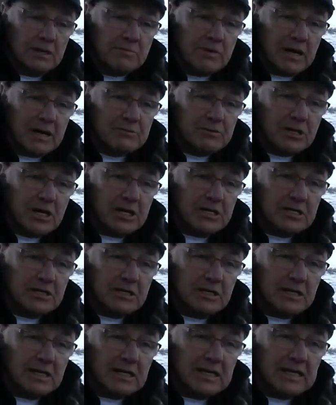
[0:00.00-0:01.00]
But I'm trying
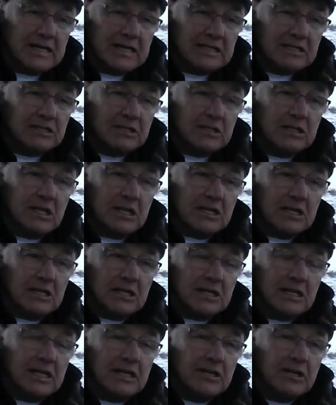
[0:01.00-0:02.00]
to get
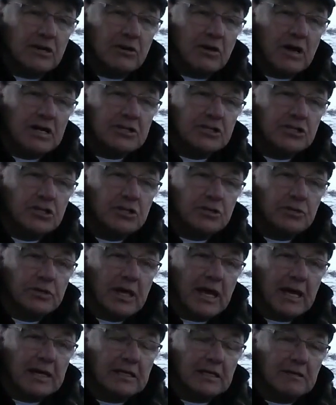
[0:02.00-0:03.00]
it across to you
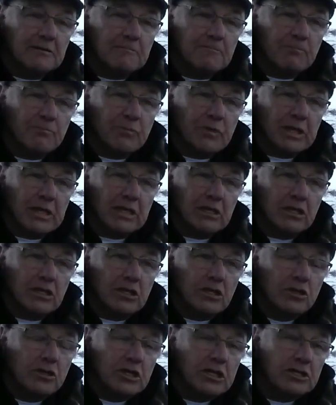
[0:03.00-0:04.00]
that
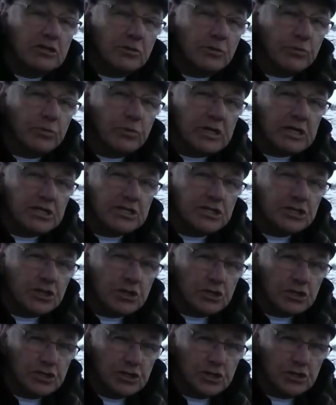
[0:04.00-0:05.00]
you need to
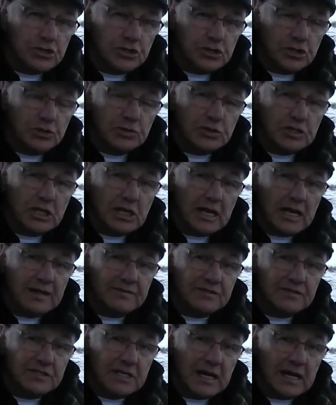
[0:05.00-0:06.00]
research your chosen
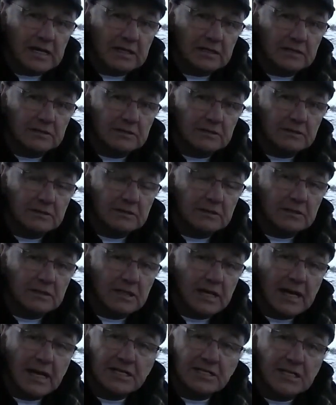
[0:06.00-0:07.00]
lifestyle.
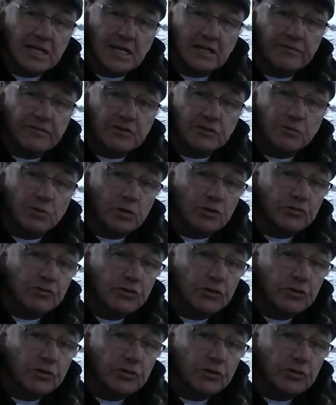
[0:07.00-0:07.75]
Like I said, if it's worth